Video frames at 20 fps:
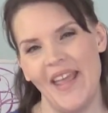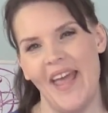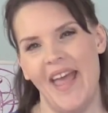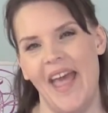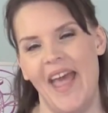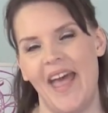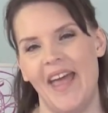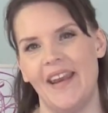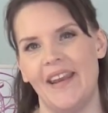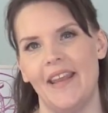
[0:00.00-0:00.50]

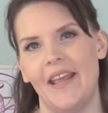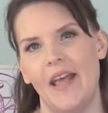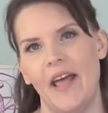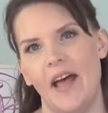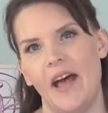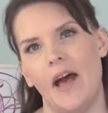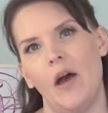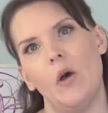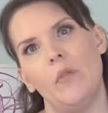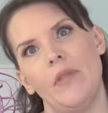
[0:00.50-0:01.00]
and
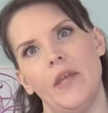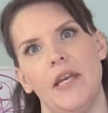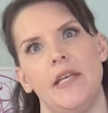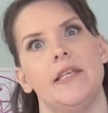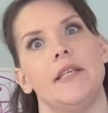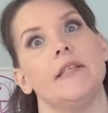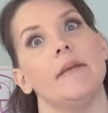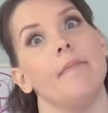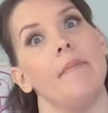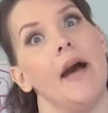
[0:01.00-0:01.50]
I hope that he
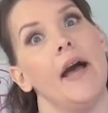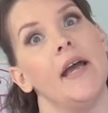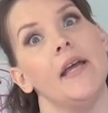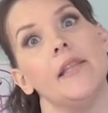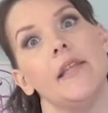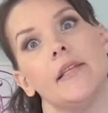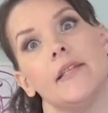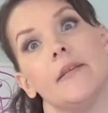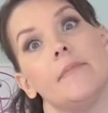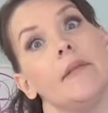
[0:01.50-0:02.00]
doesn't
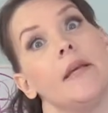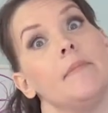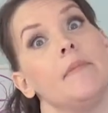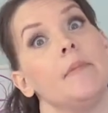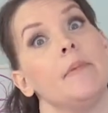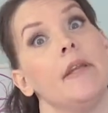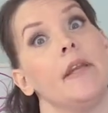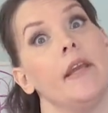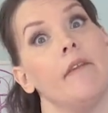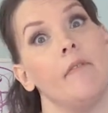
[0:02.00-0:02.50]
mind that sometimes
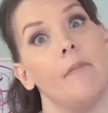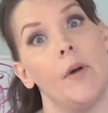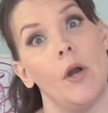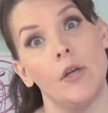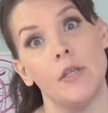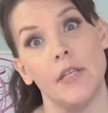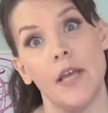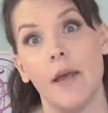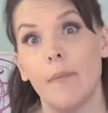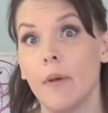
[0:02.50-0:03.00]
I'm going to give him a
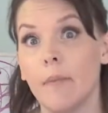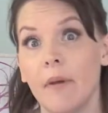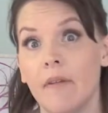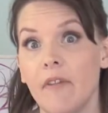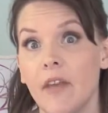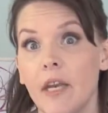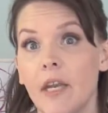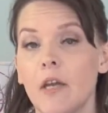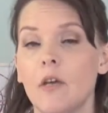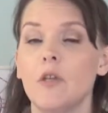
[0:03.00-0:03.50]
hard time on my
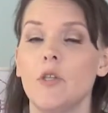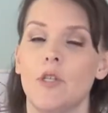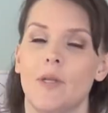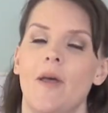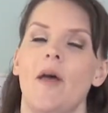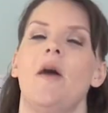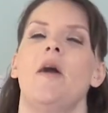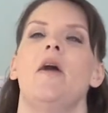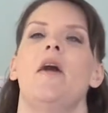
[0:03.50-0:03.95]
videos